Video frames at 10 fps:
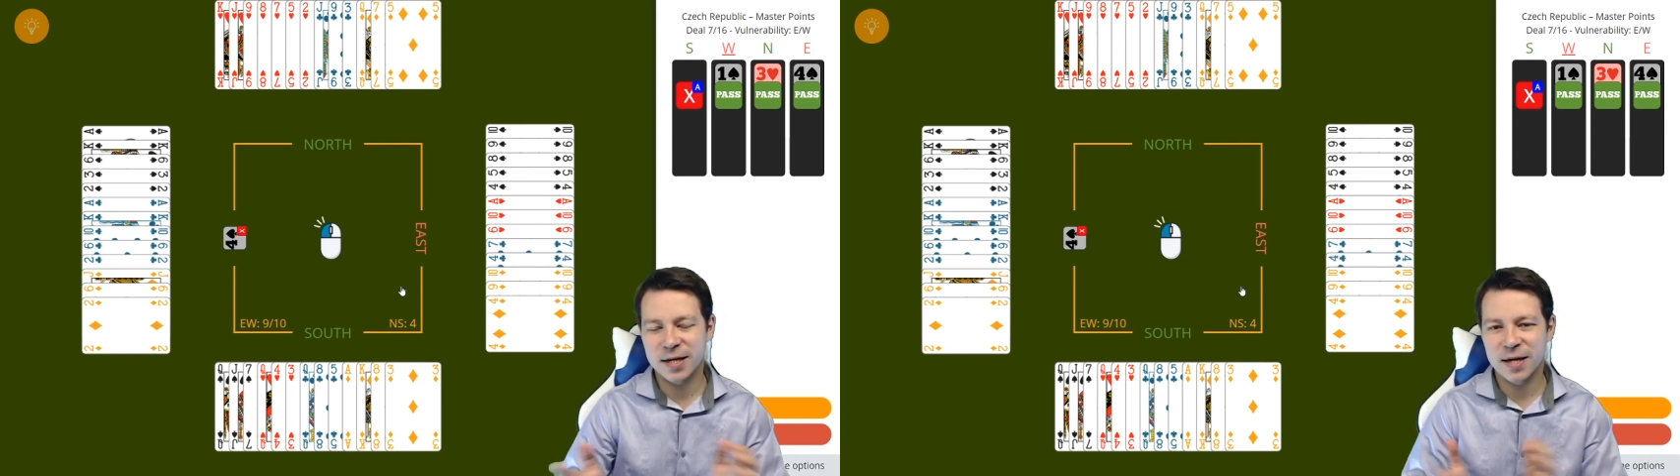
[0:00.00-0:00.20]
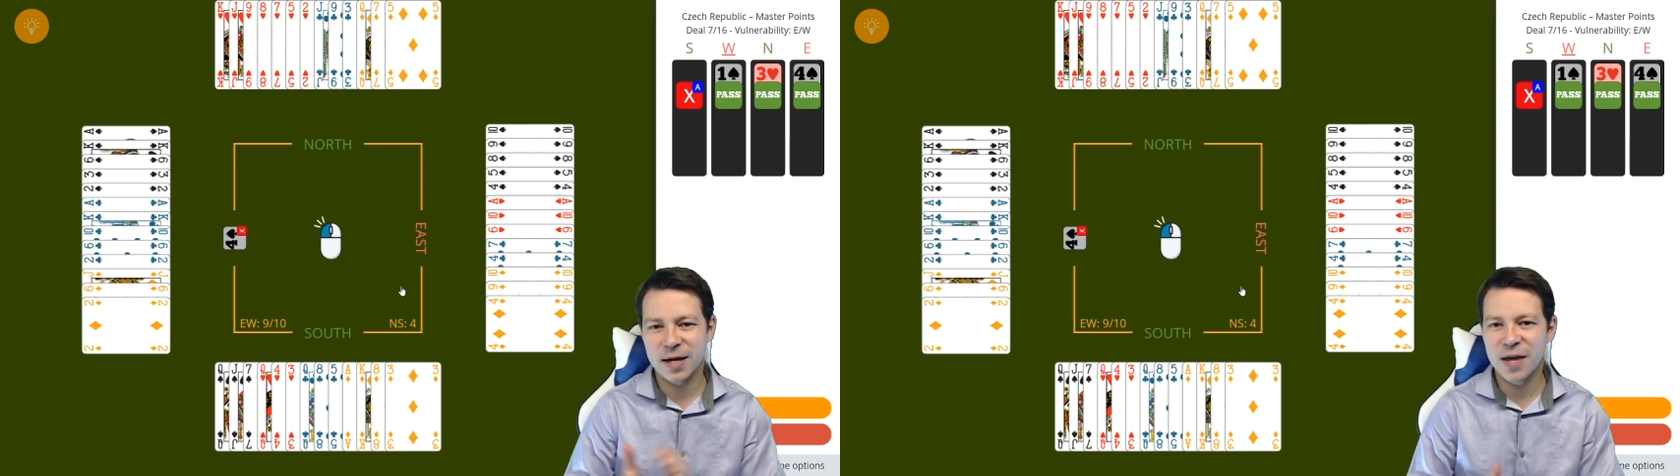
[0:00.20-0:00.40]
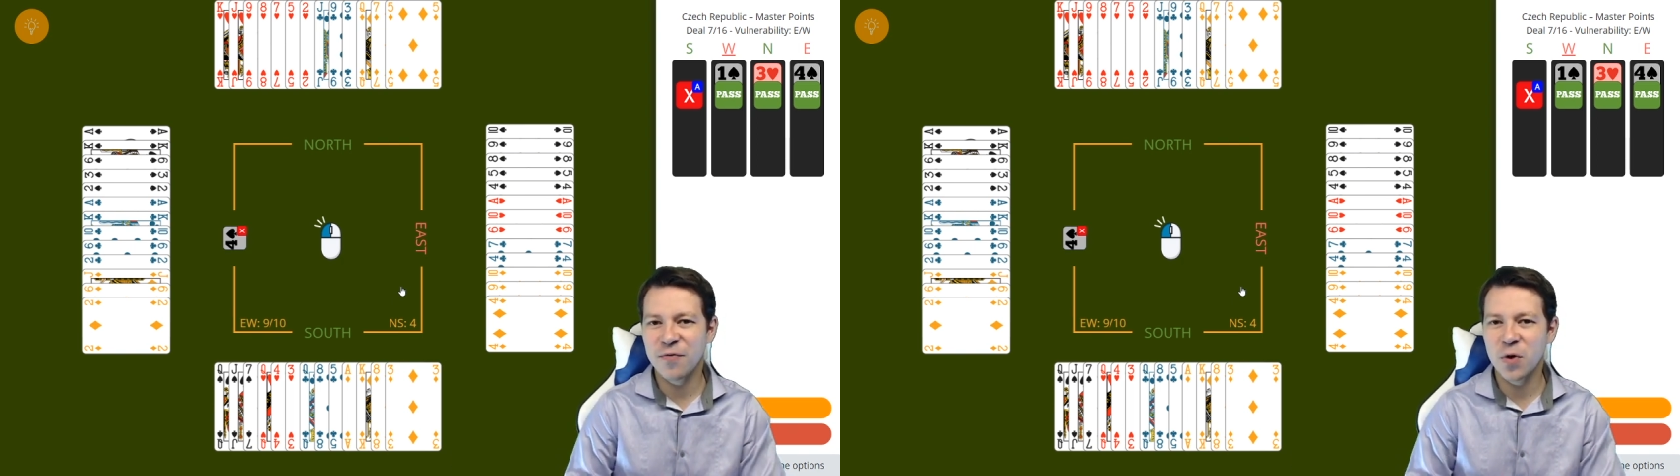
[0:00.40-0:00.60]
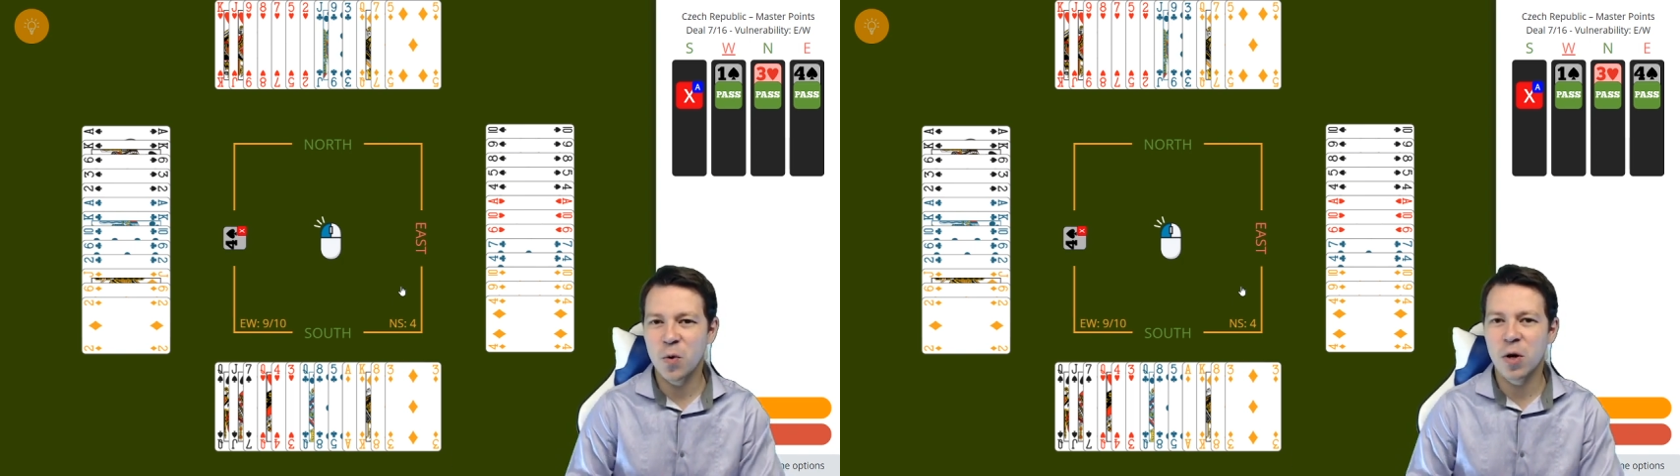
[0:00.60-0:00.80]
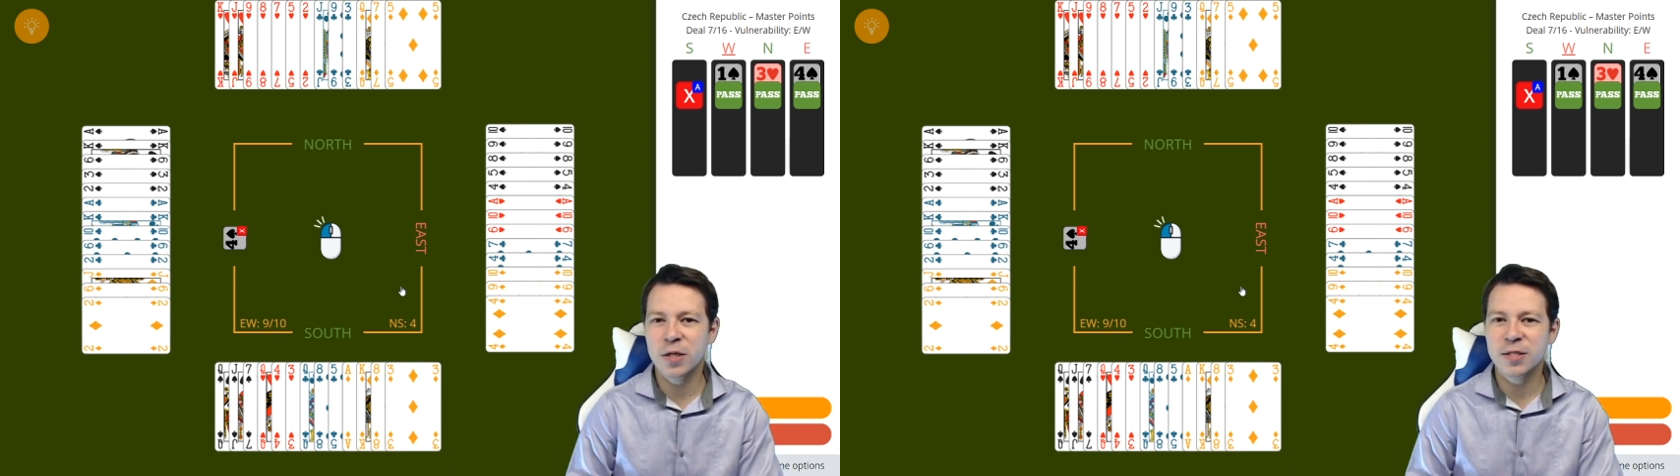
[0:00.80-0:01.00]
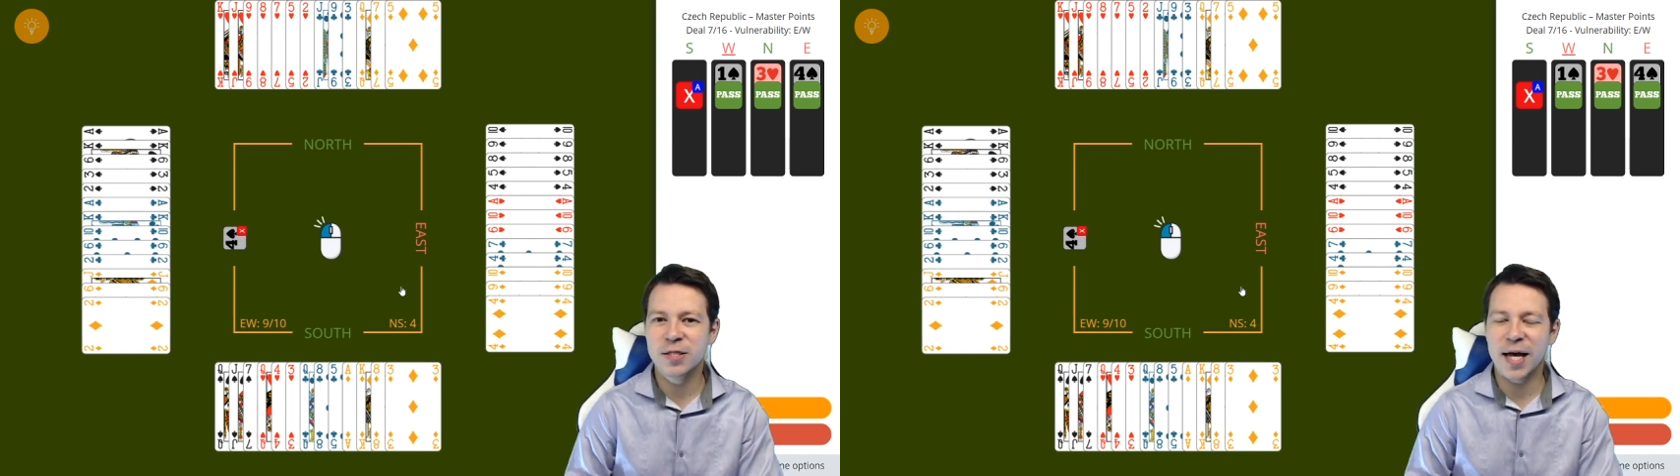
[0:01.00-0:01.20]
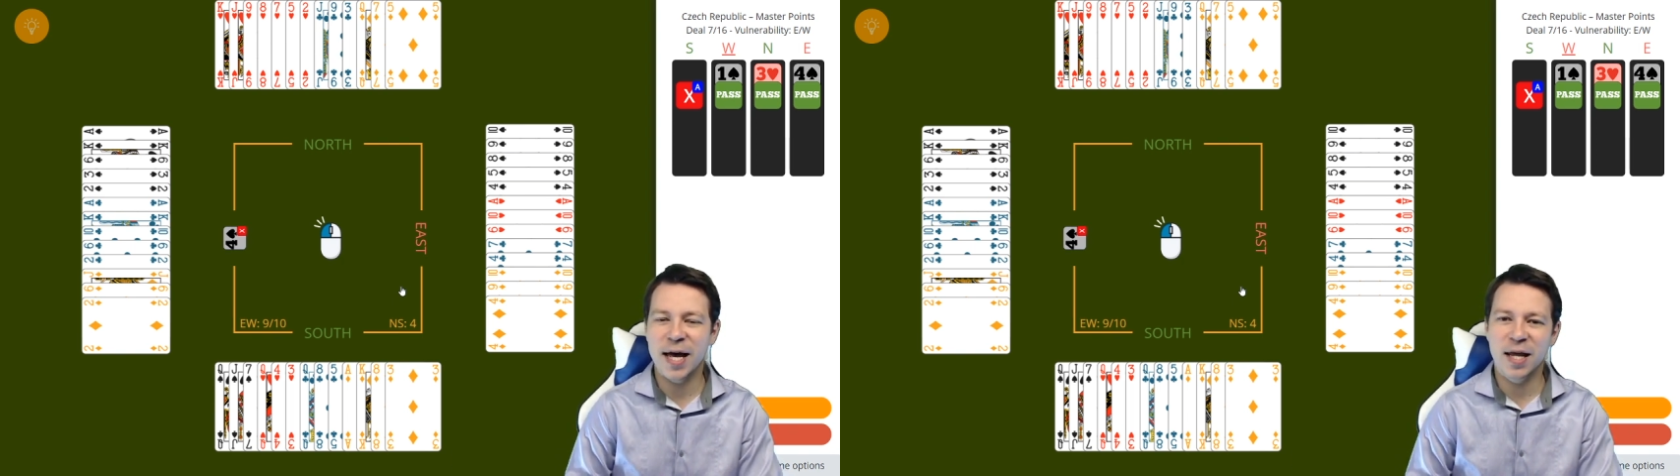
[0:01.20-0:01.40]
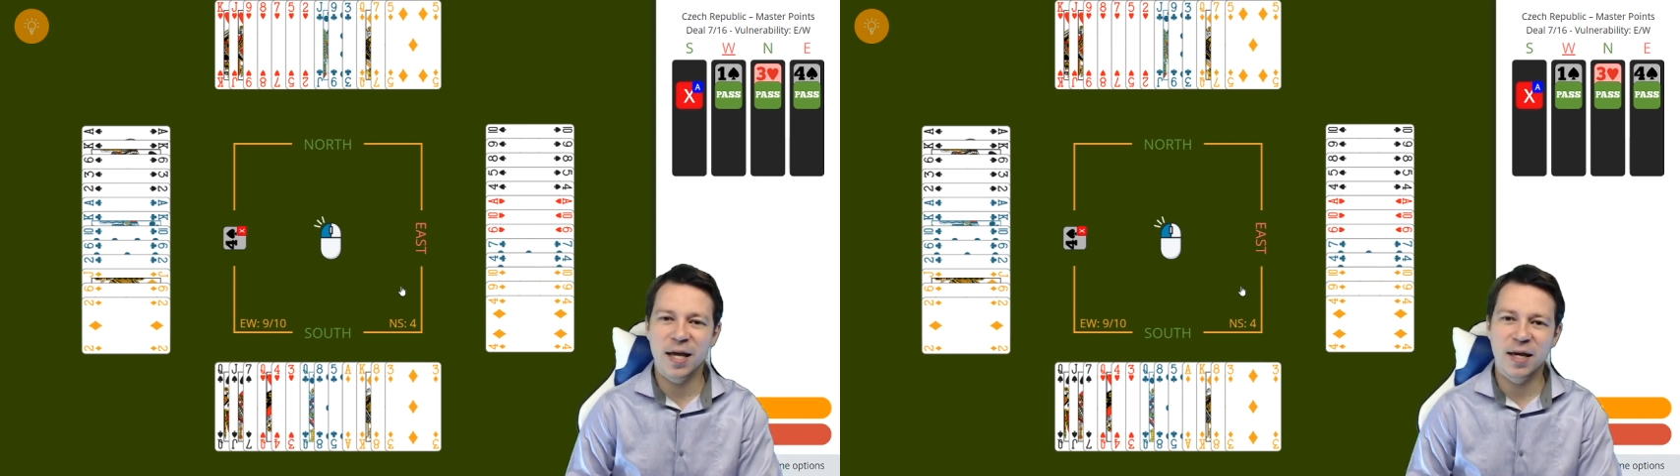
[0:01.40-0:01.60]
if you want
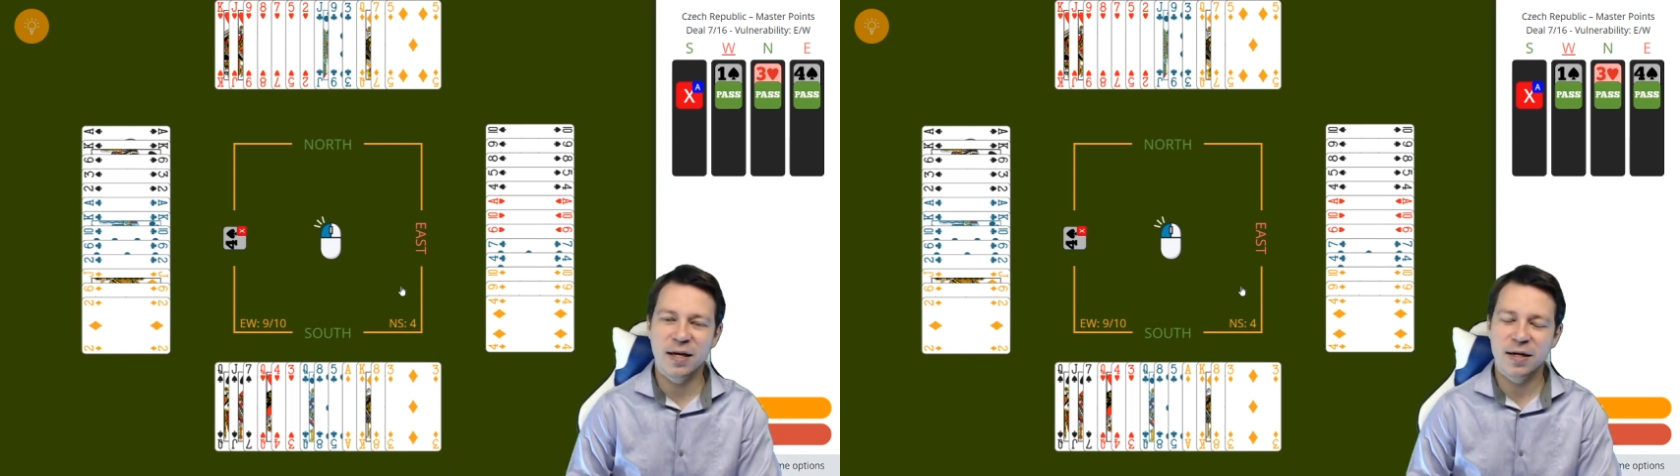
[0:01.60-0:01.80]
any